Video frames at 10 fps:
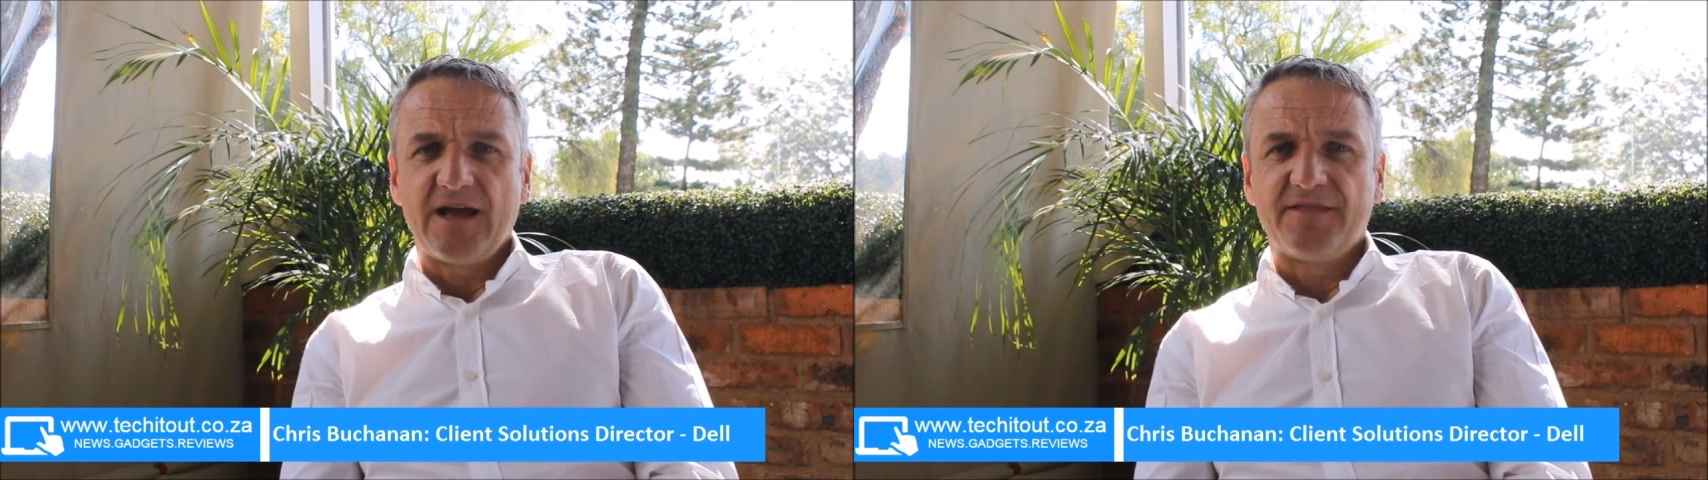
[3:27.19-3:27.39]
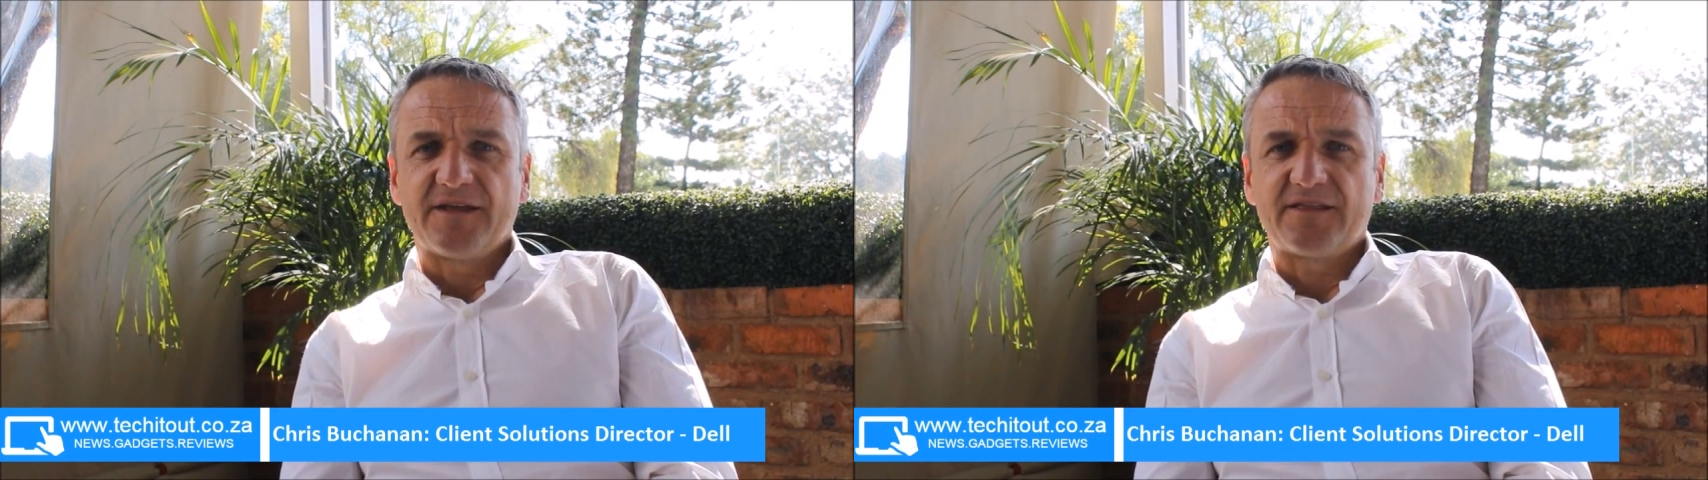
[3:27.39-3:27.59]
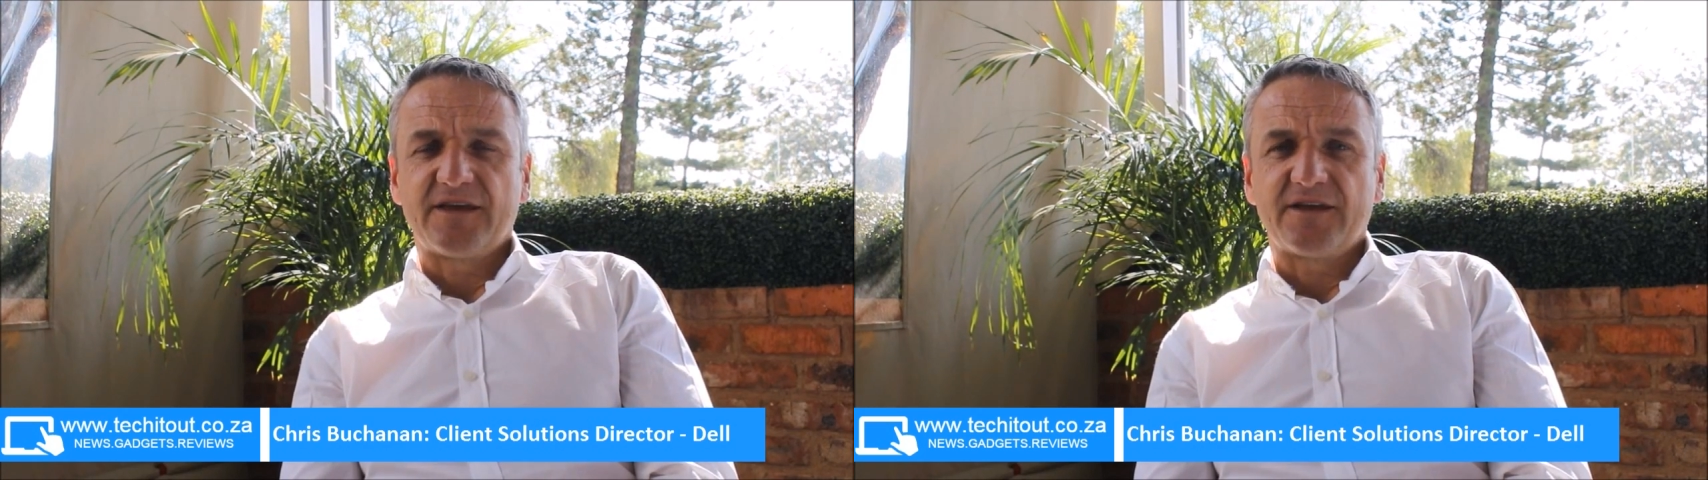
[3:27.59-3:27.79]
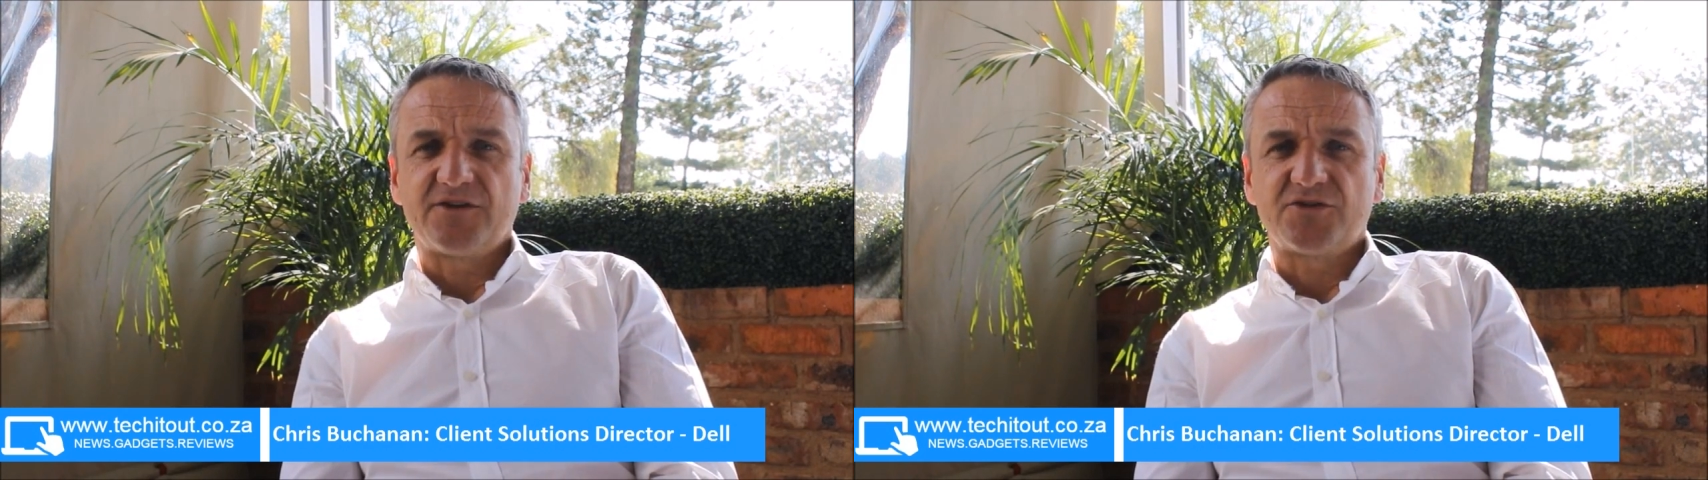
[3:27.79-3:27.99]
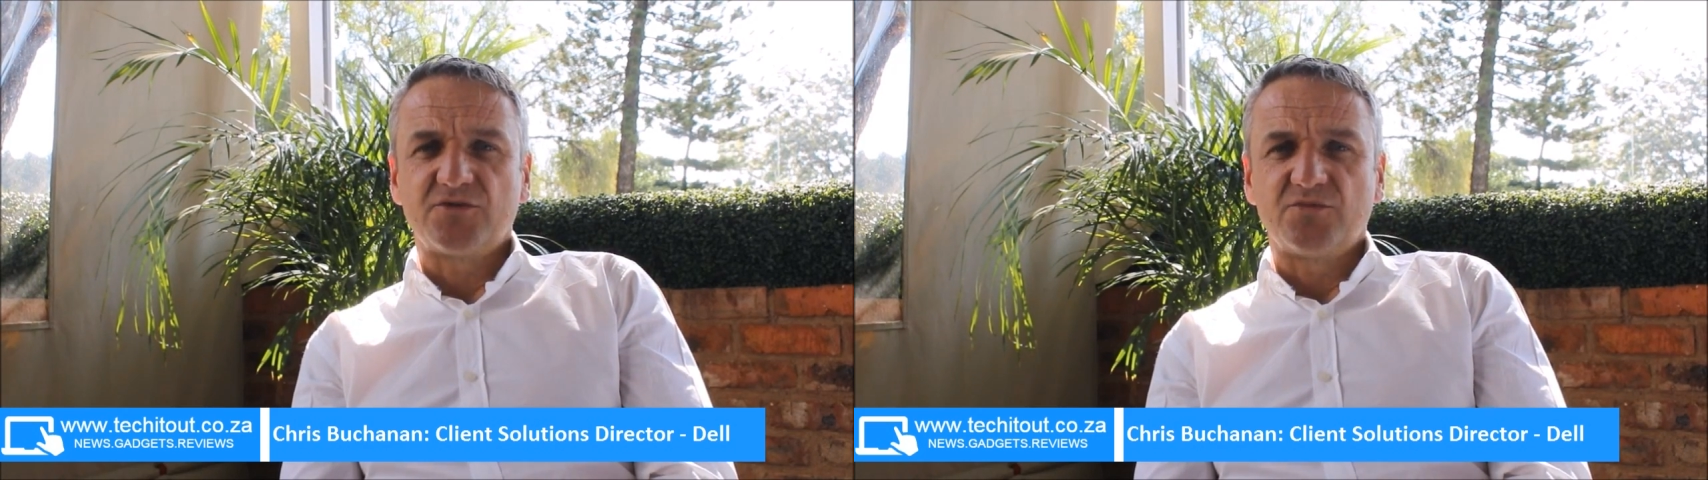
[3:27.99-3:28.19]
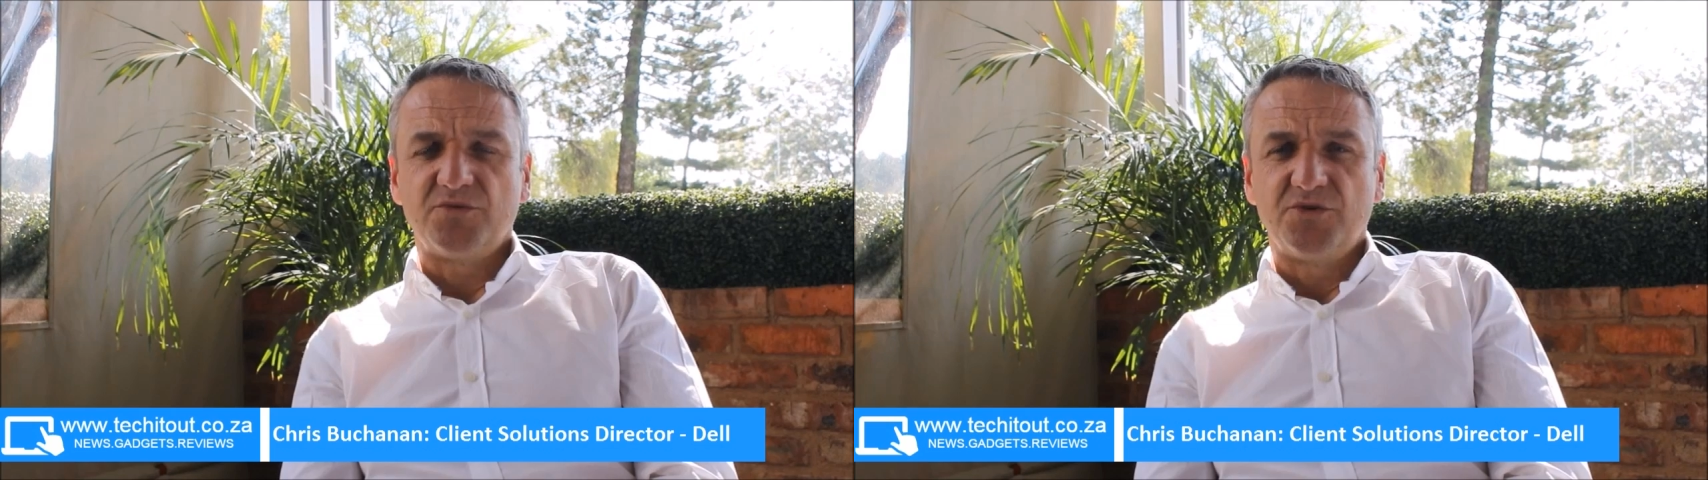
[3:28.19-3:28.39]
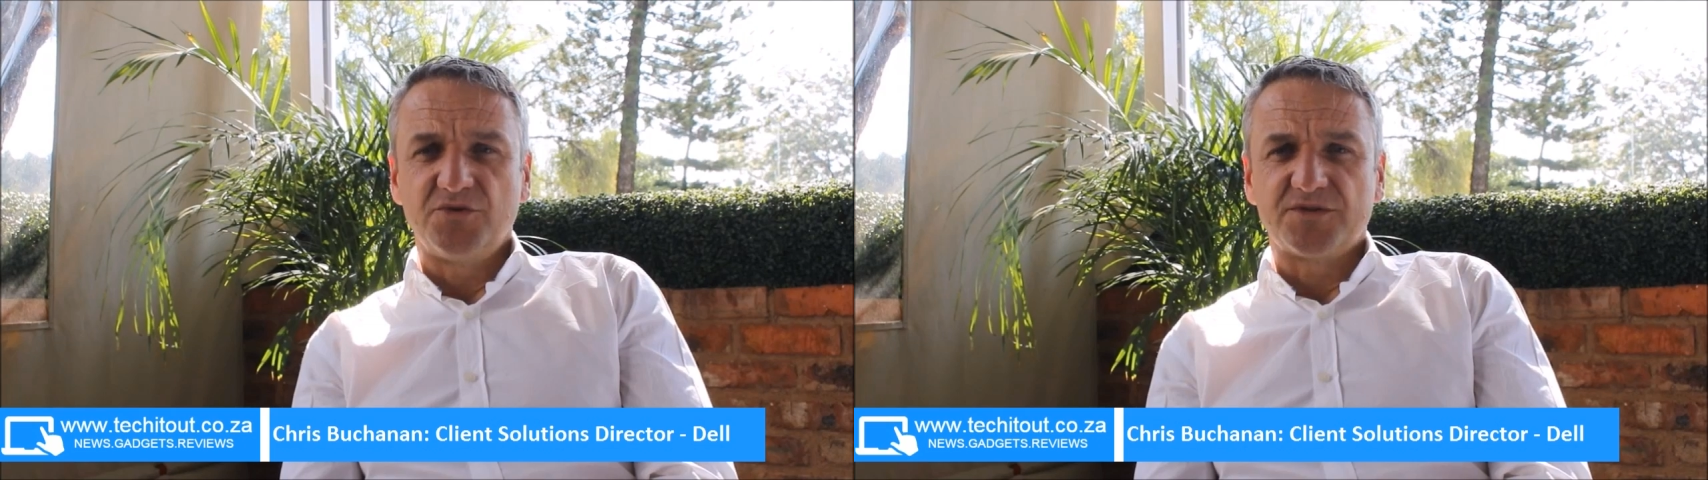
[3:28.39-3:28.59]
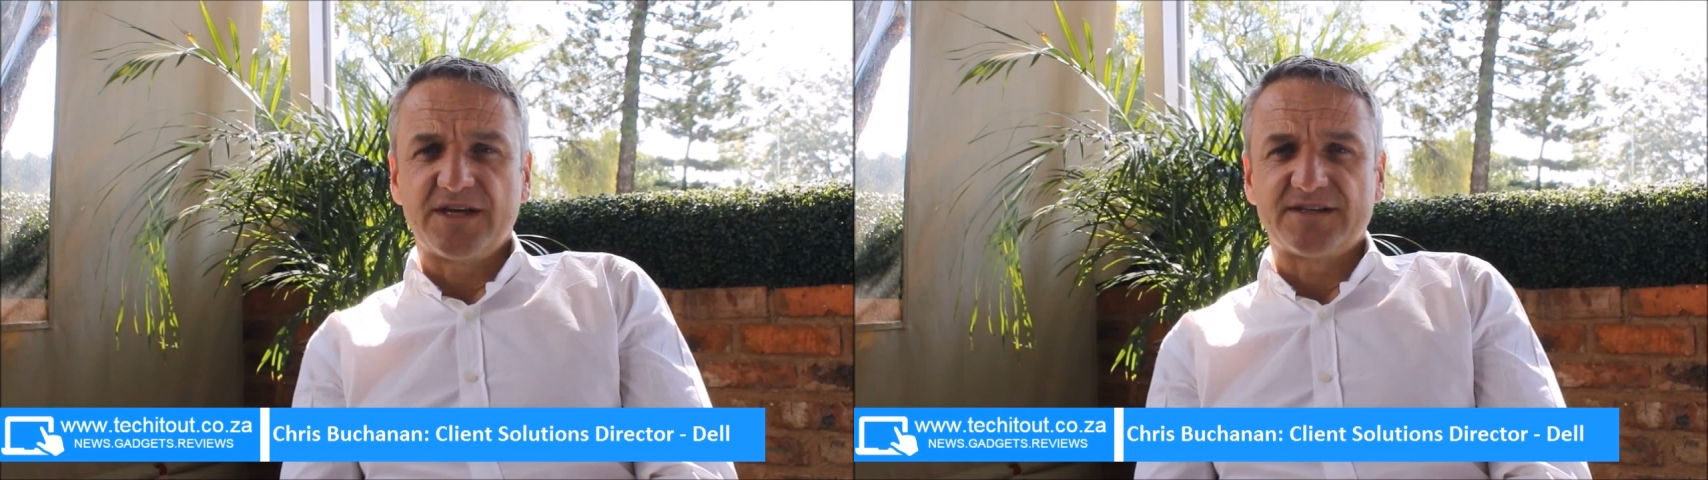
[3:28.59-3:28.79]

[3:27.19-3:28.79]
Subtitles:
and that they should use